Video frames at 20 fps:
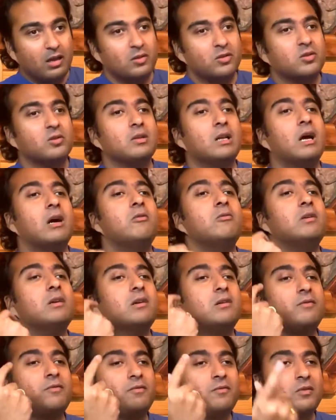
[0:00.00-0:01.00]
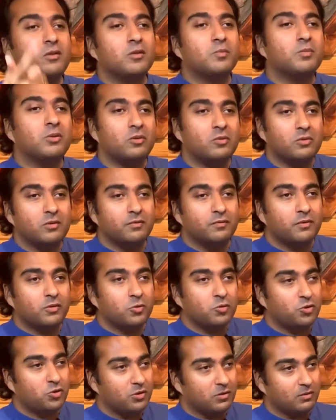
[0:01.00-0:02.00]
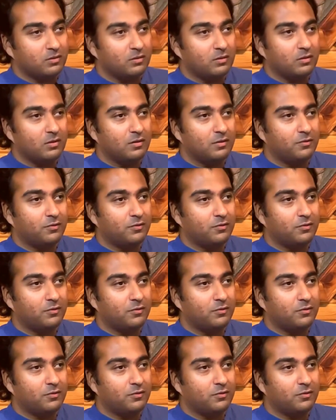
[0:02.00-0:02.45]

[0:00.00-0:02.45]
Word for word: And so now you have full-blown aversion